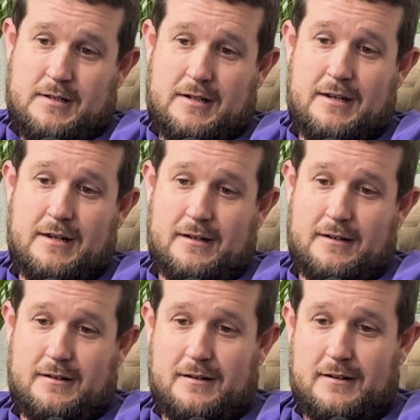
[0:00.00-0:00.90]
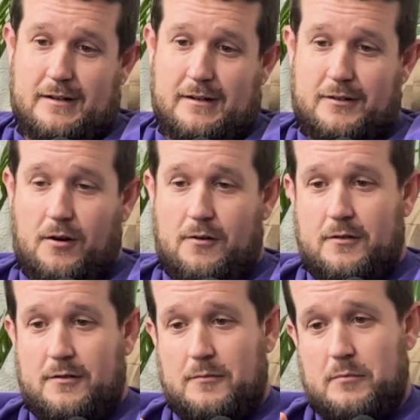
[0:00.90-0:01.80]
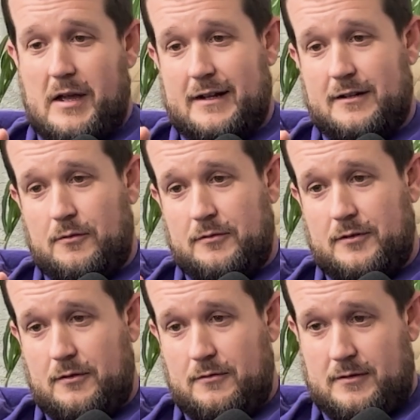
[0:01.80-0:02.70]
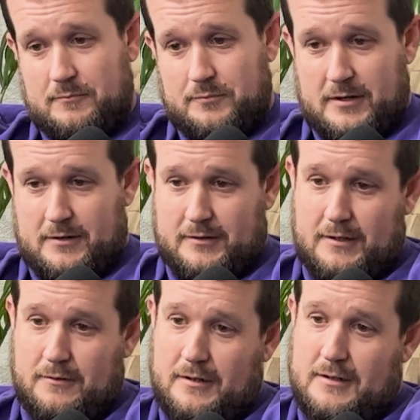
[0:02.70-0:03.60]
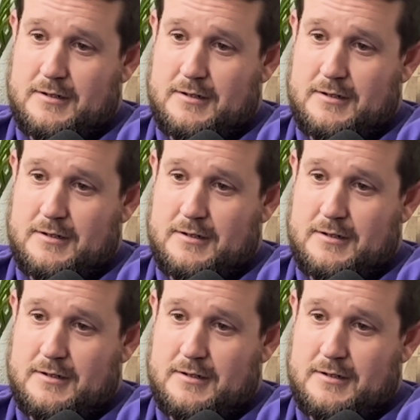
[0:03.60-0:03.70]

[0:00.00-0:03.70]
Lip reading: hit it and turned back onto it and paralleled it.